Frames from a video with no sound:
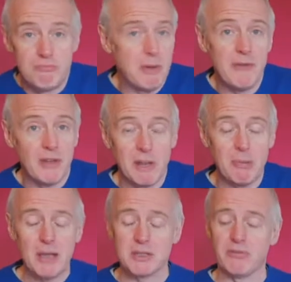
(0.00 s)
perfectly
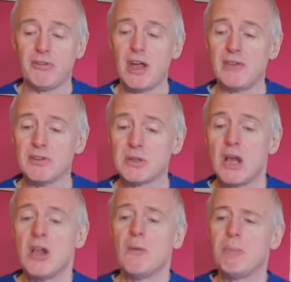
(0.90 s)
pleasant flavours,
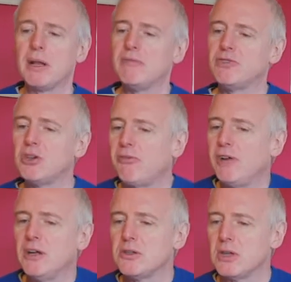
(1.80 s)
but it just
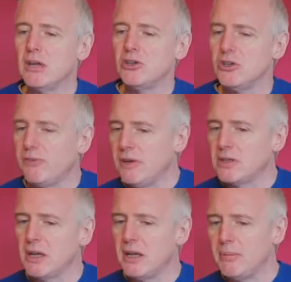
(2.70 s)
feels a
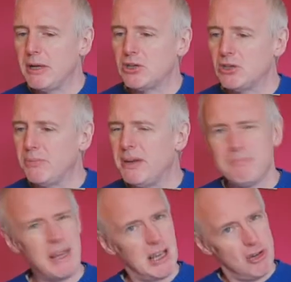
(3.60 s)
little
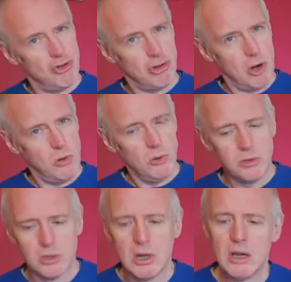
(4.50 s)
bit controlled.
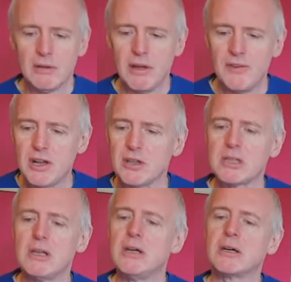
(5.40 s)
Have another
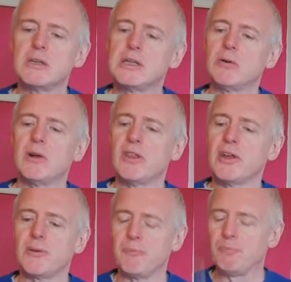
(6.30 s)
slug and see what I
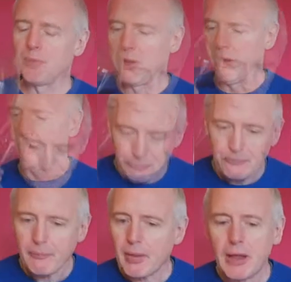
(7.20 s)
think.
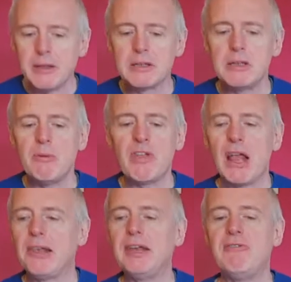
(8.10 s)
There's some of
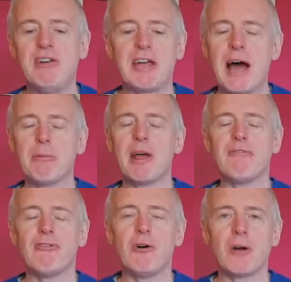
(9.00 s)
that leafy
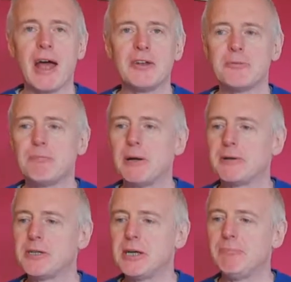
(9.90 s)
Cabernet Franc edge,
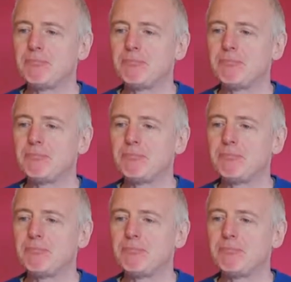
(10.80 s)
but